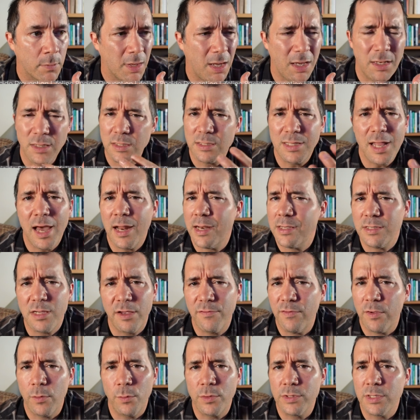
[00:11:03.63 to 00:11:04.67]
It's not as
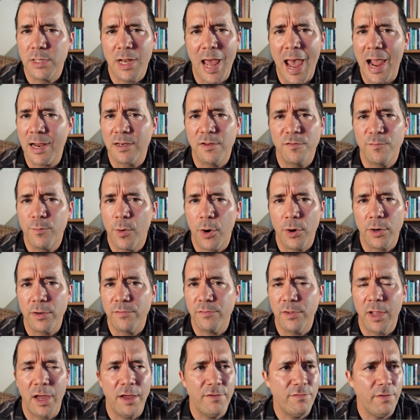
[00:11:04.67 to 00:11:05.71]
if it was an active part
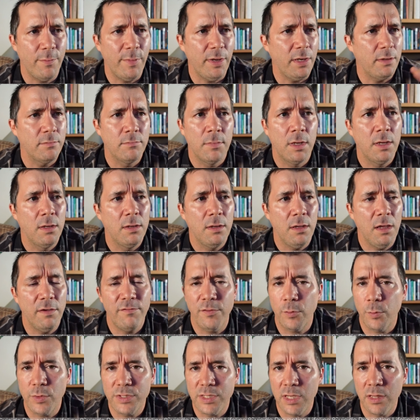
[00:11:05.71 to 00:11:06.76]
of life. I mean, if
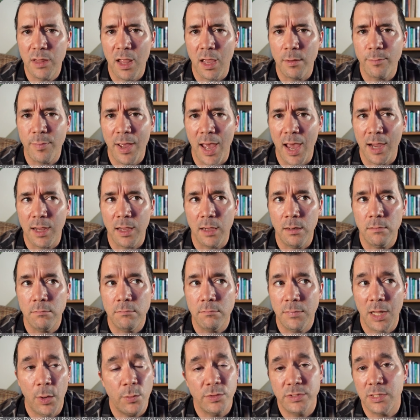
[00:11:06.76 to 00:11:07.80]
it was in that packet,
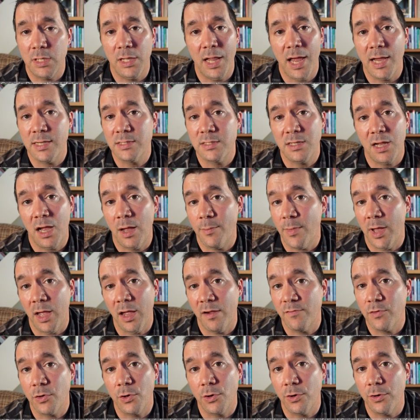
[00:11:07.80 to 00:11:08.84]
that was the last time I
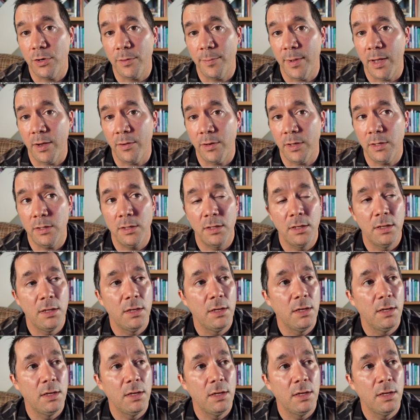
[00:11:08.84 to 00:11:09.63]
ever heard about it.